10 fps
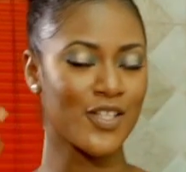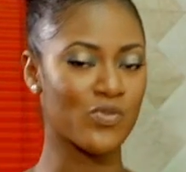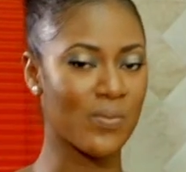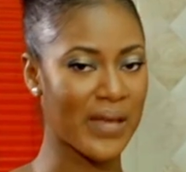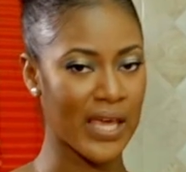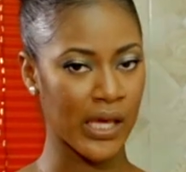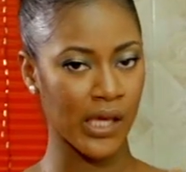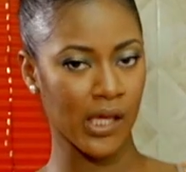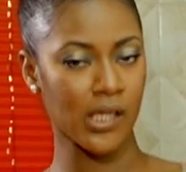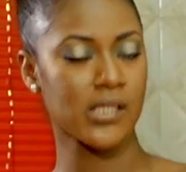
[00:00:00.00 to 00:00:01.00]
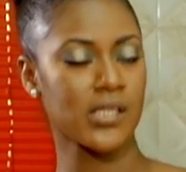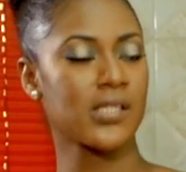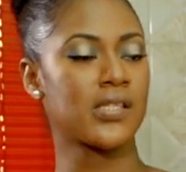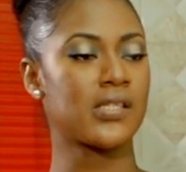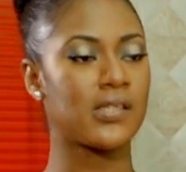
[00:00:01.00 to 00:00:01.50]
drippings
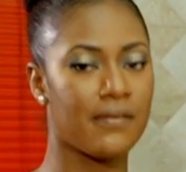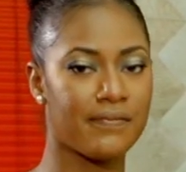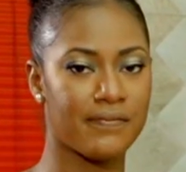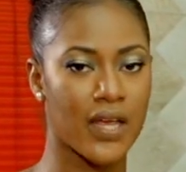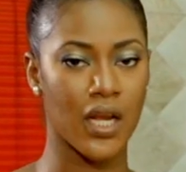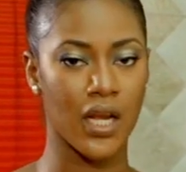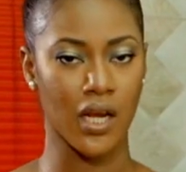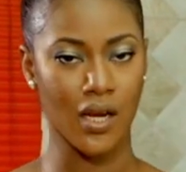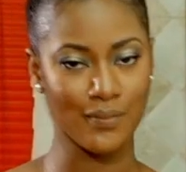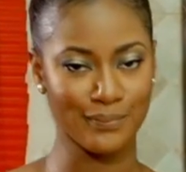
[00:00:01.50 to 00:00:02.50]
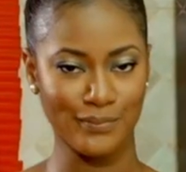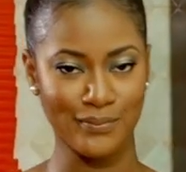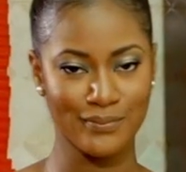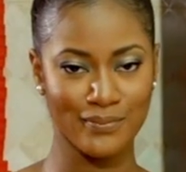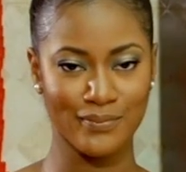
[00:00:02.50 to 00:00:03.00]
and stuff and
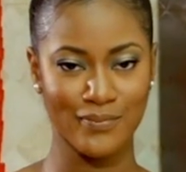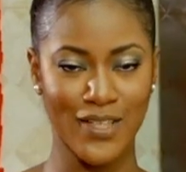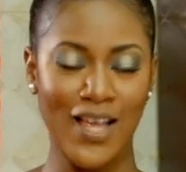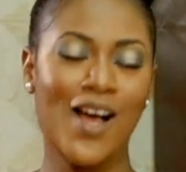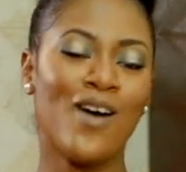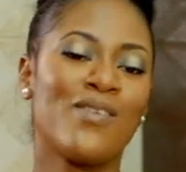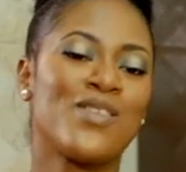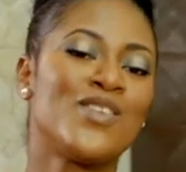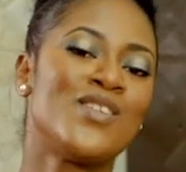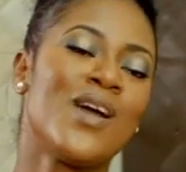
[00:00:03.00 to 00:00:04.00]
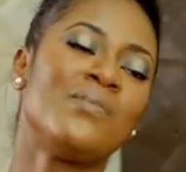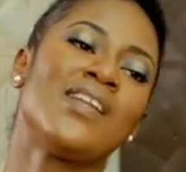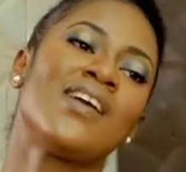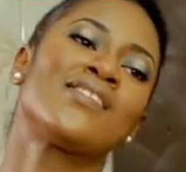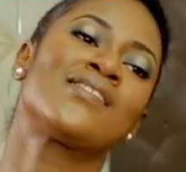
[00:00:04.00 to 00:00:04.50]
all the
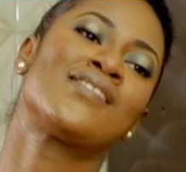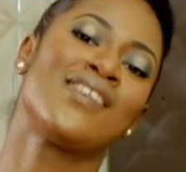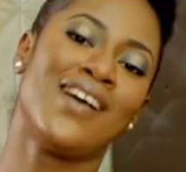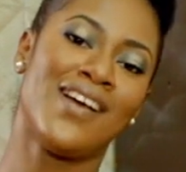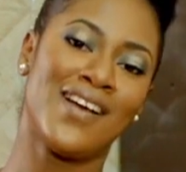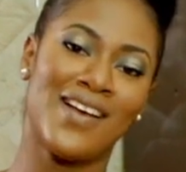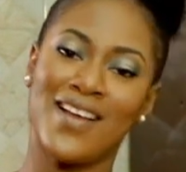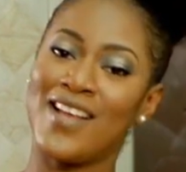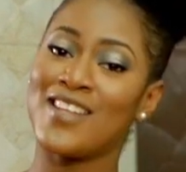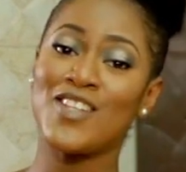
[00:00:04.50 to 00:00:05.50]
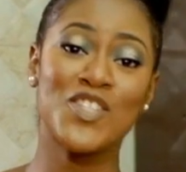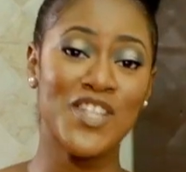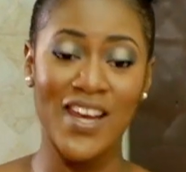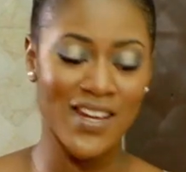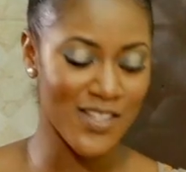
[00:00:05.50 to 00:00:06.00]
yumminess. This
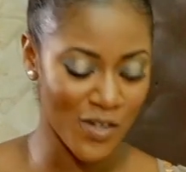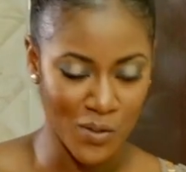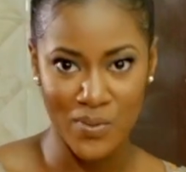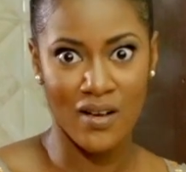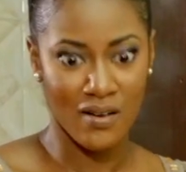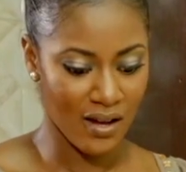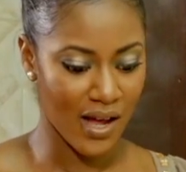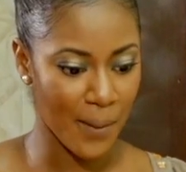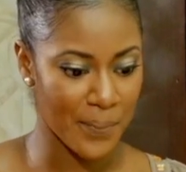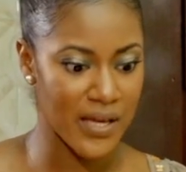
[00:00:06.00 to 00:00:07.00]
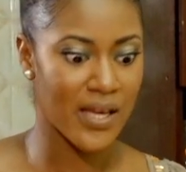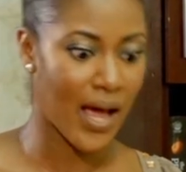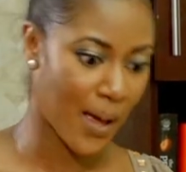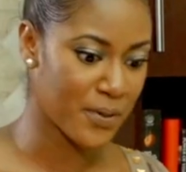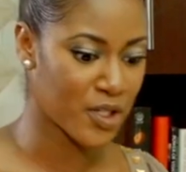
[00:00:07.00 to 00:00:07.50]
chicken is gonna be a happy,
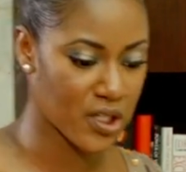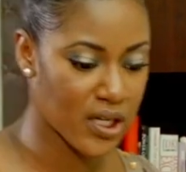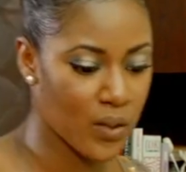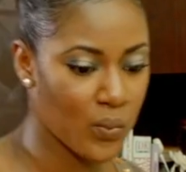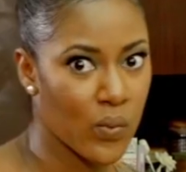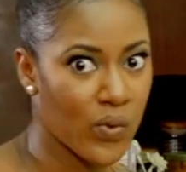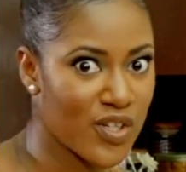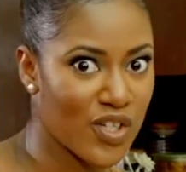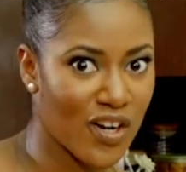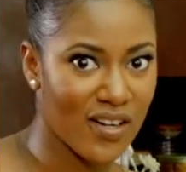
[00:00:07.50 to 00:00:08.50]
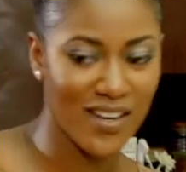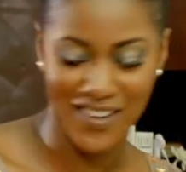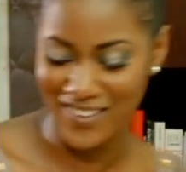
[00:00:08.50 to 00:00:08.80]
happy chicken when we're done.